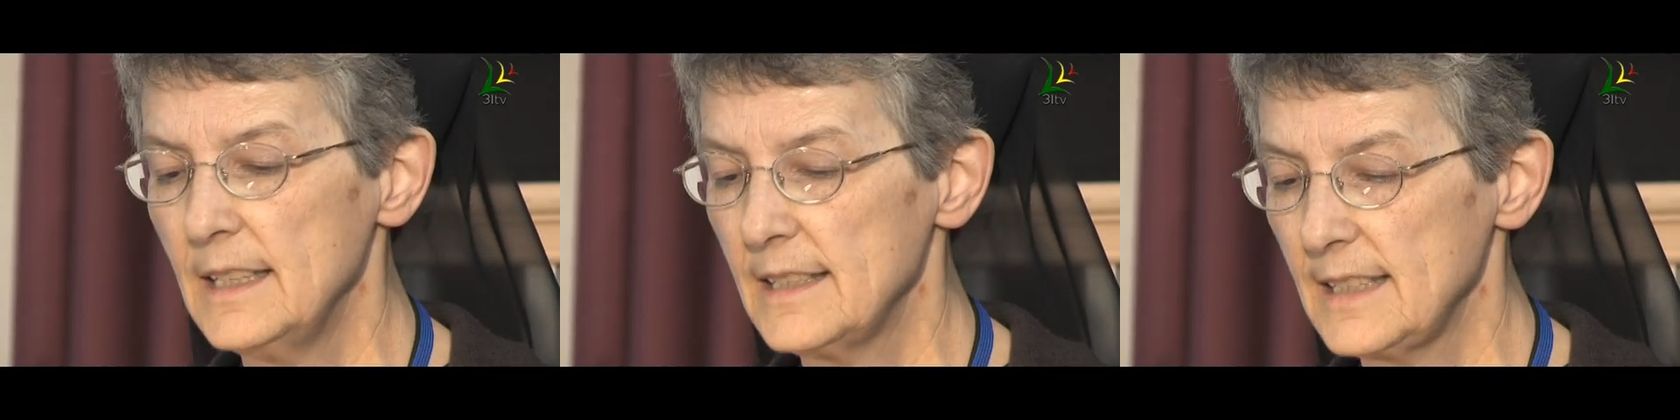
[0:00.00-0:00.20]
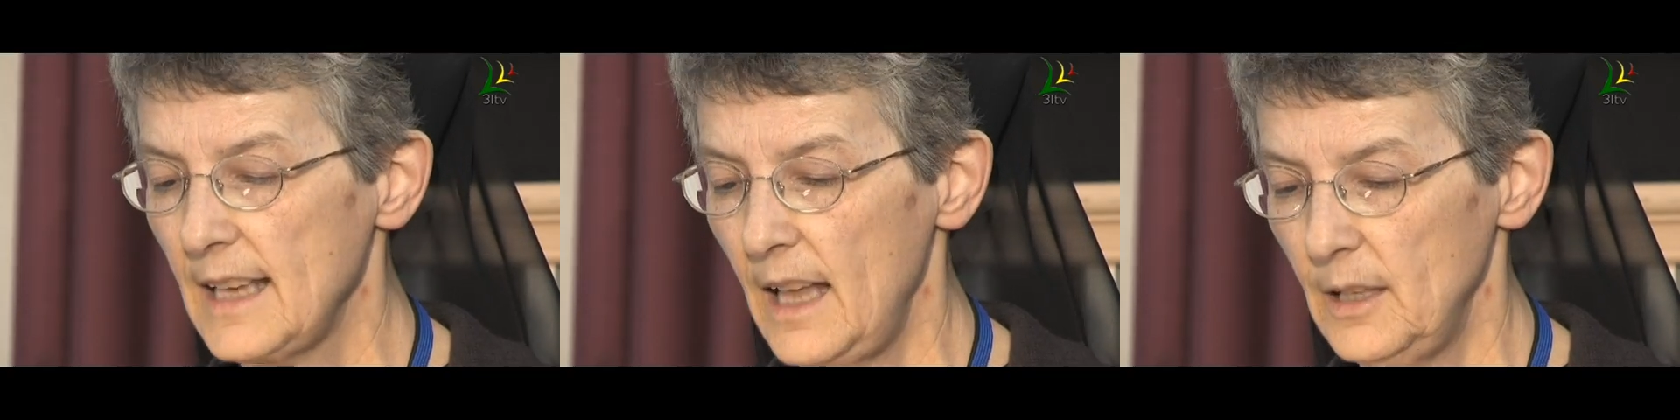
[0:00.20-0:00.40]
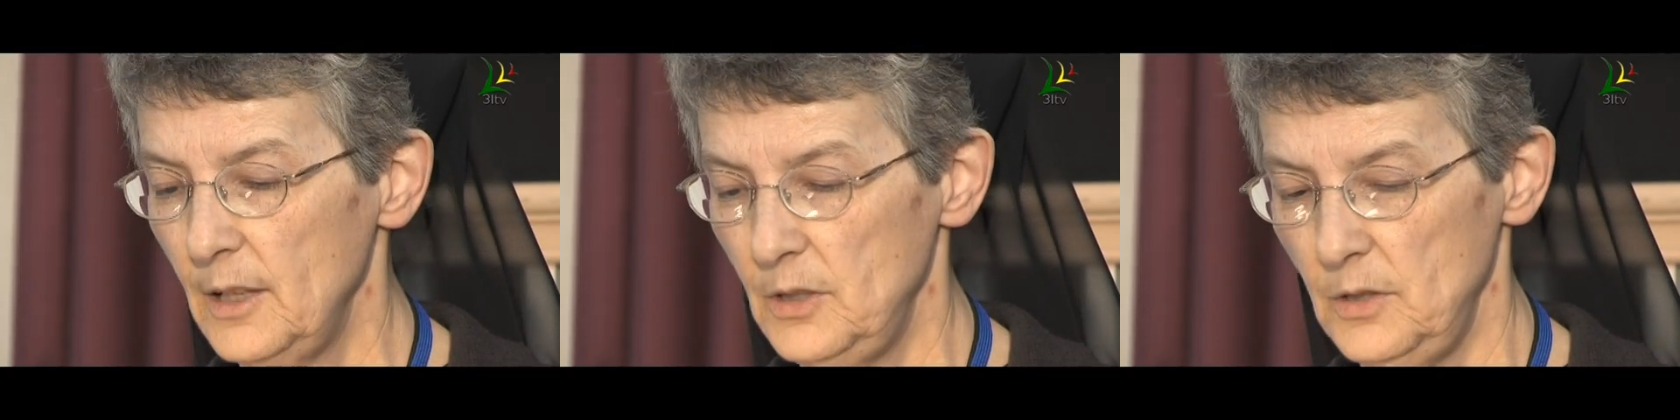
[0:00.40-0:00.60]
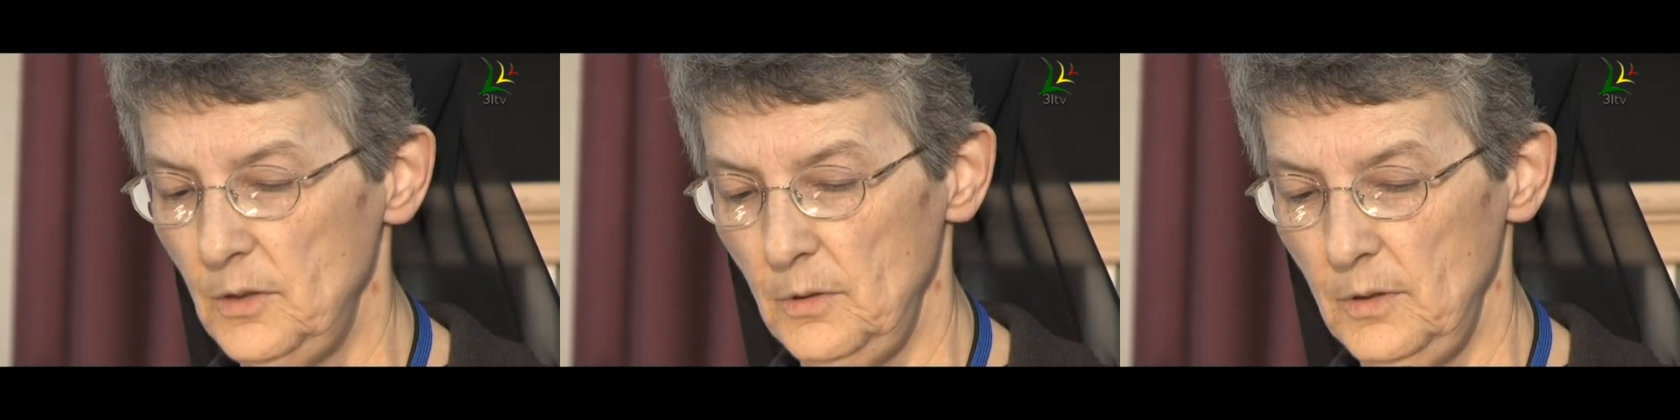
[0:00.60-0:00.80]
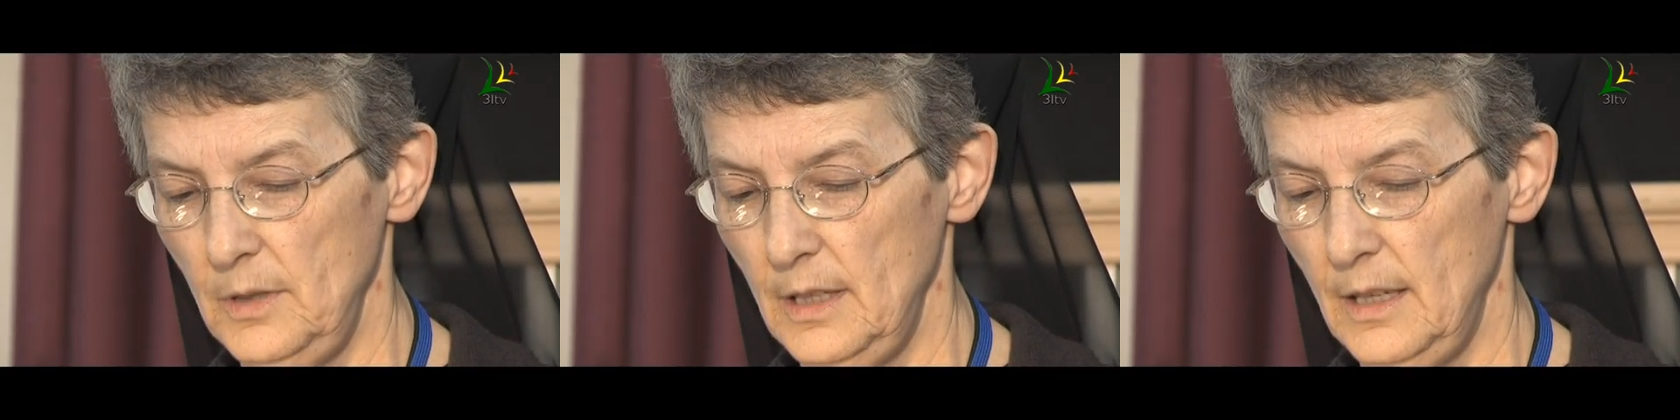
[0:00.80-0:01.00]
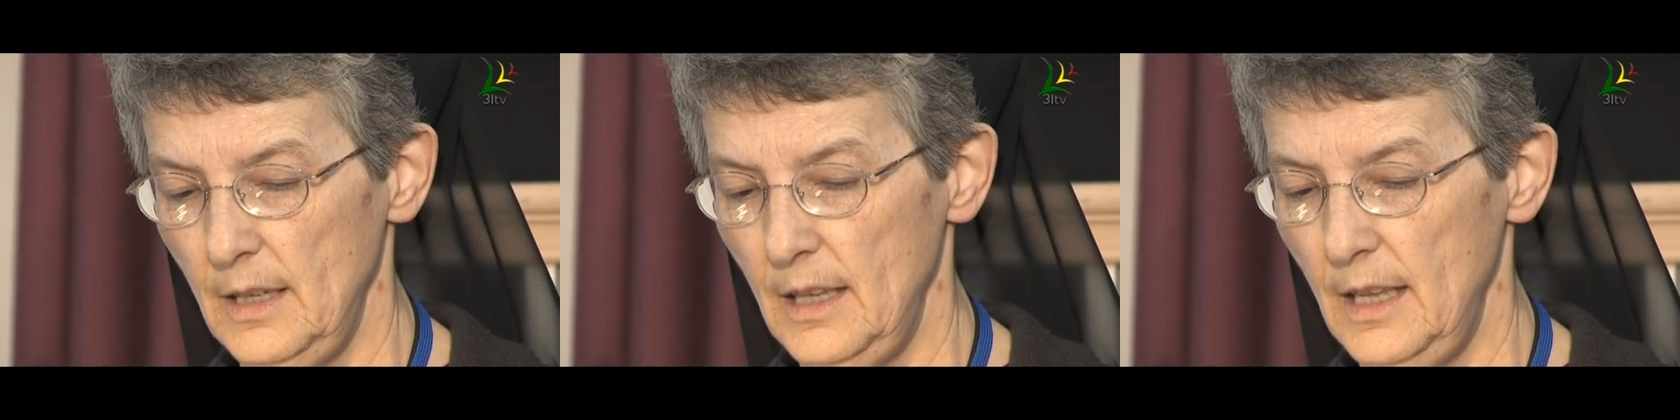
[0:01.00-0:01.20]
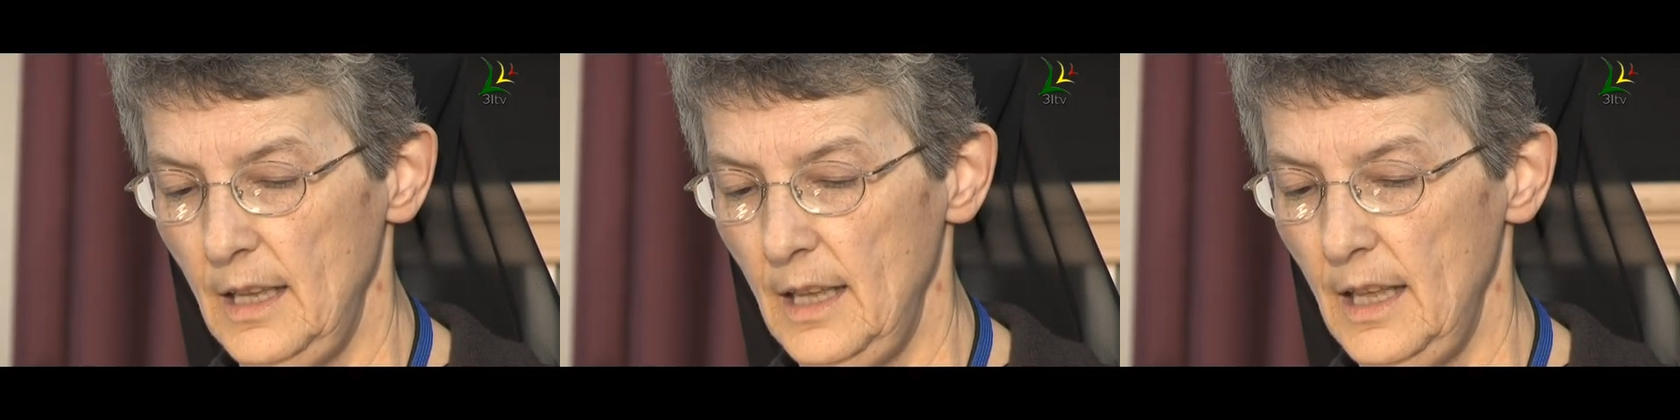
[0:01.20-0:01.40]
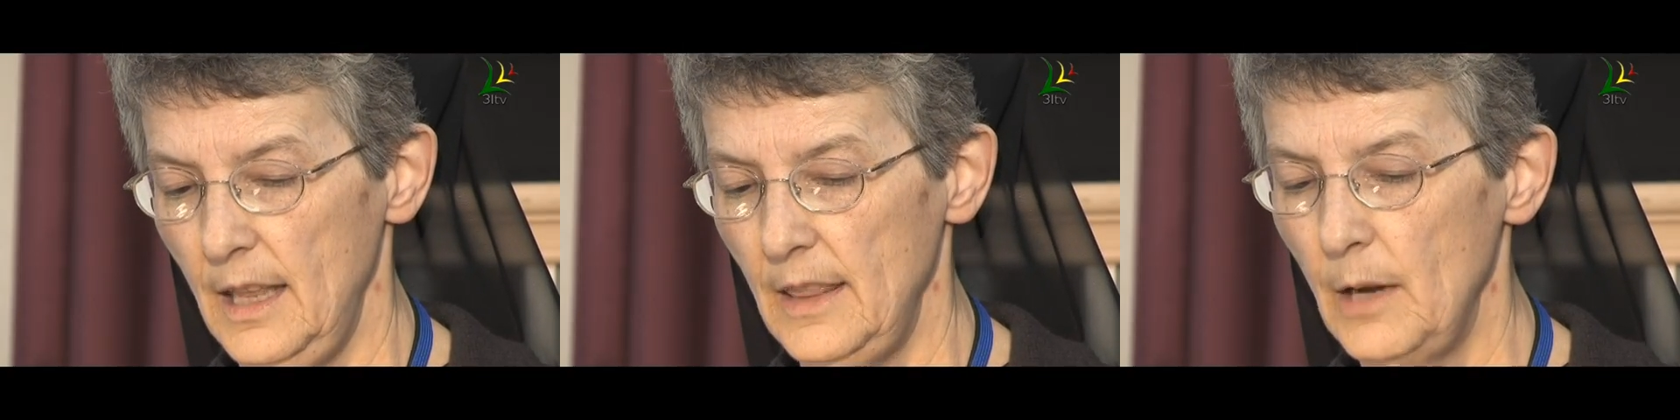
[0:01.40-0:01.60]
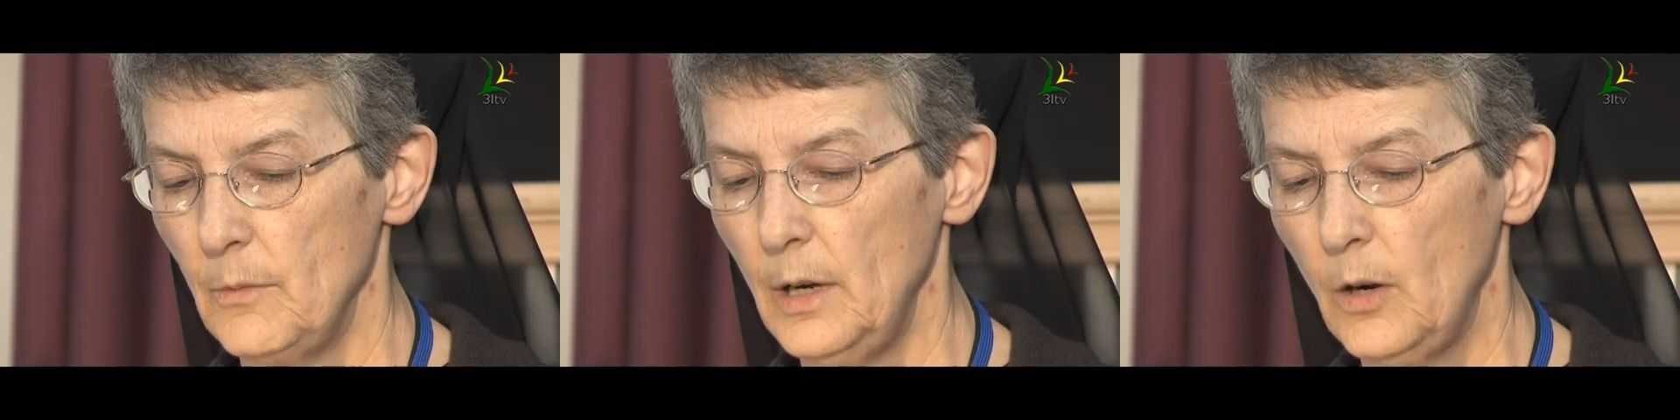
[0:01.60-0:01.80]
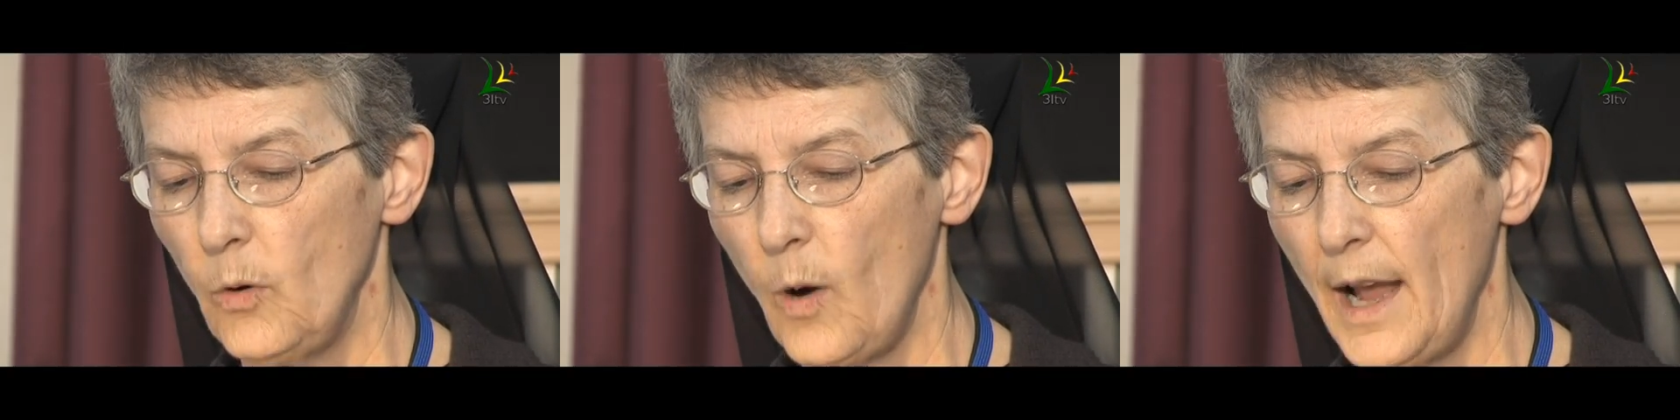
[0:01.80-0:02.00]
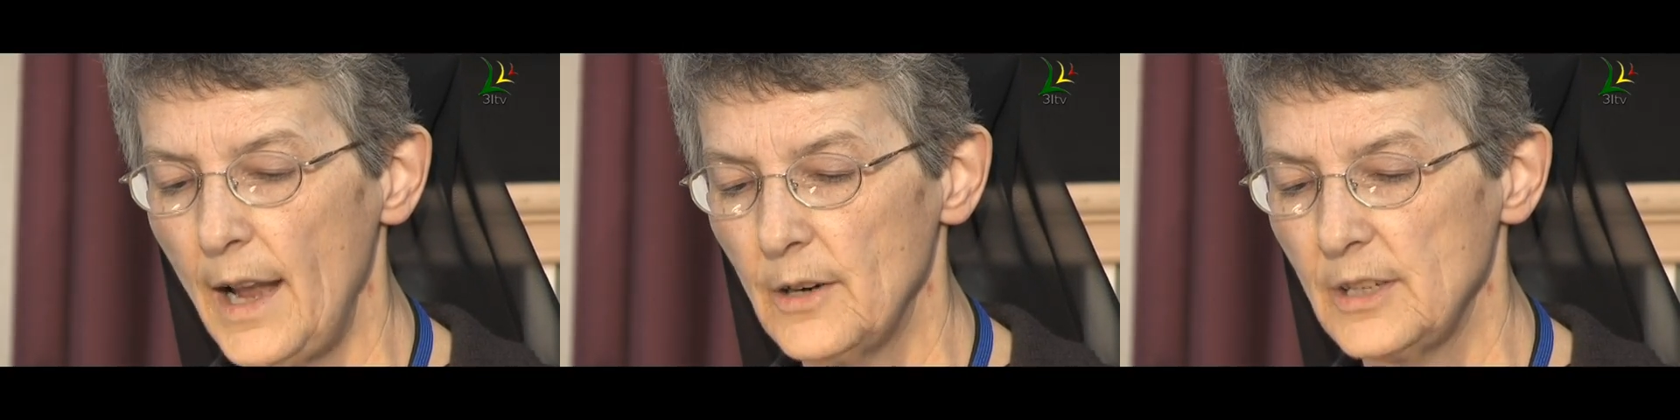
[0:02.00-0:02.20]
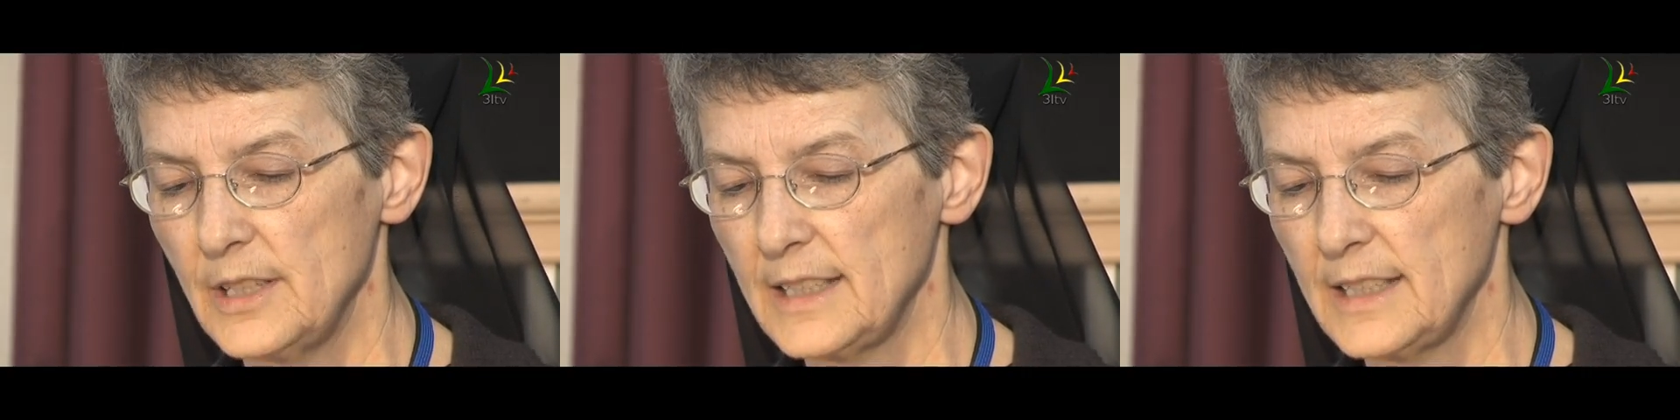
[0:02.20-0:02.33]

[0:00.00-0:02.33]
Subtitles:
in solitude, that require